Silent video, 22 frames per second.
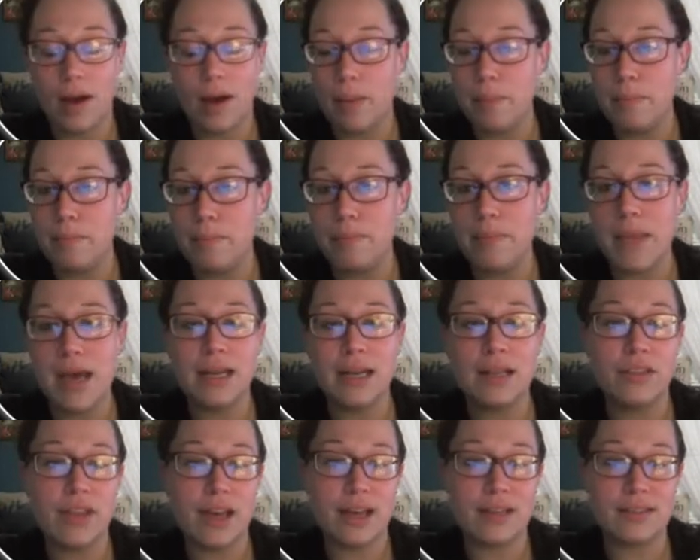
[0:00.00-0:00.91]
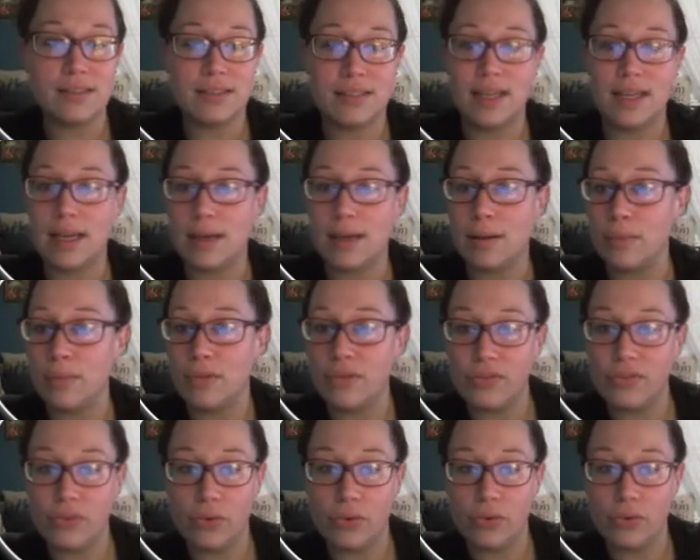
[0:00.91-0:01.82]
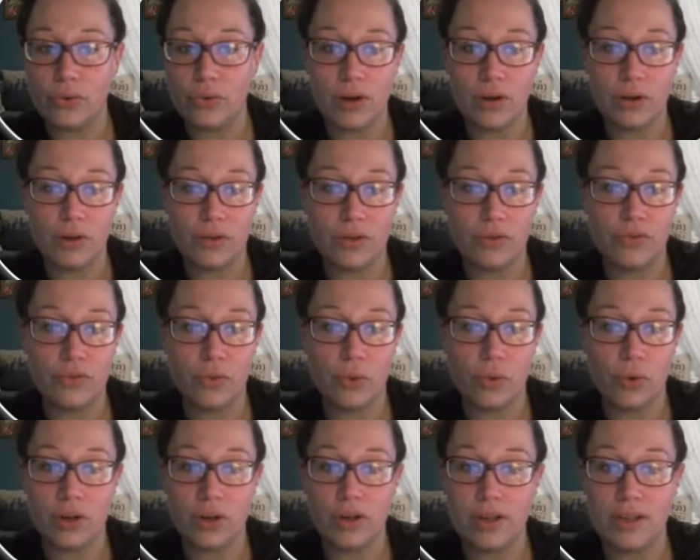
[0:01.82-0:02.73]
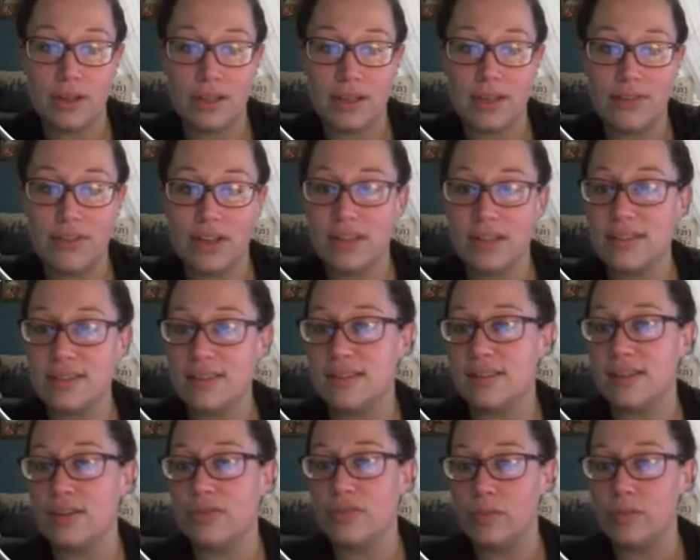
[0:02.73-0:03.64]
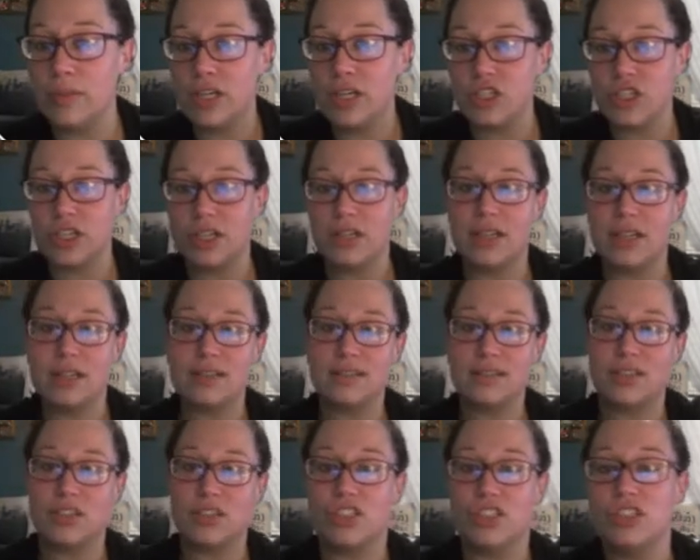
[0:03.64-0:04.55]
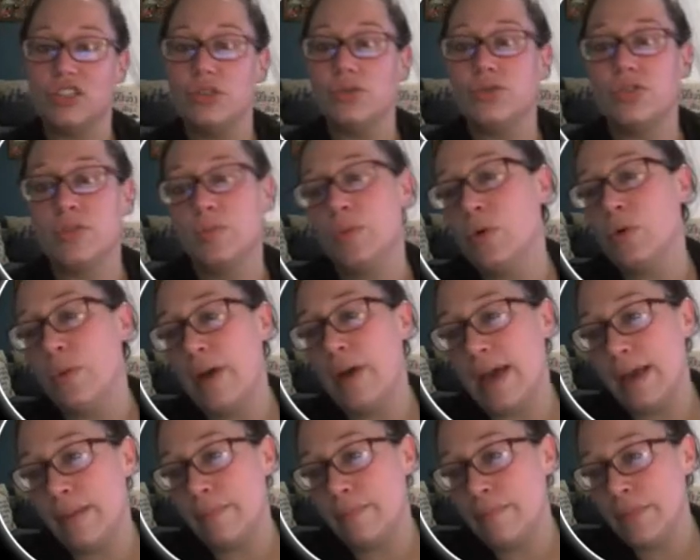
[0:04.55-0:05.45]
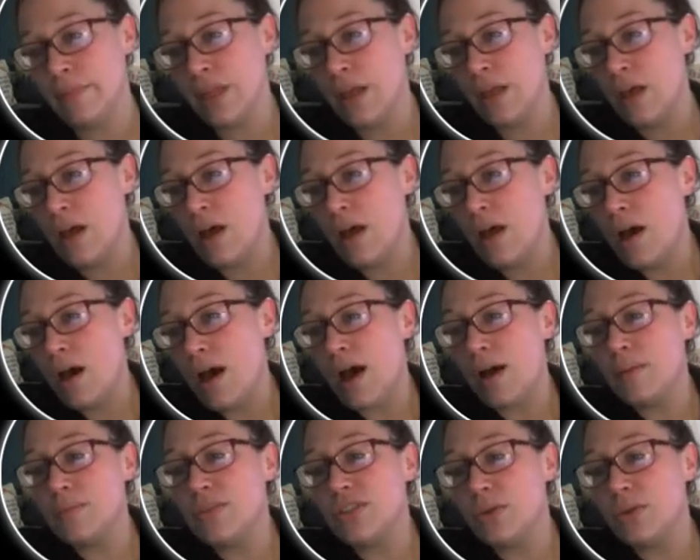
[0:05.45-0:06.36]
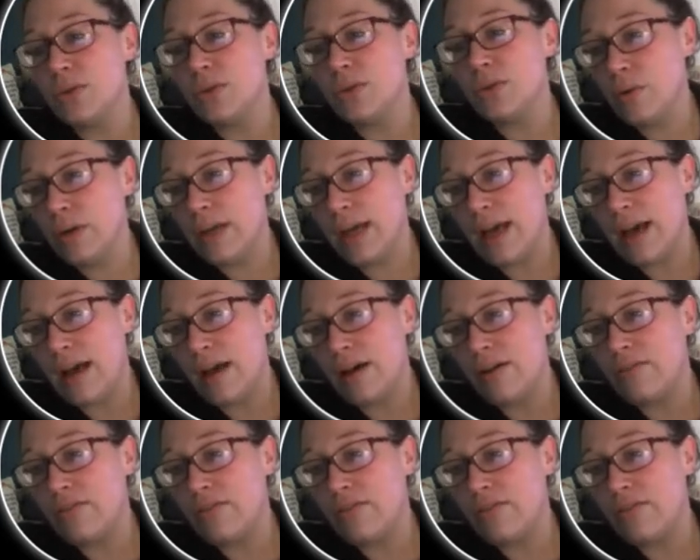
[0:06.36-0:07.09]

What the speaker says: many thanks to him for giving us this information in such a usable way. So here we have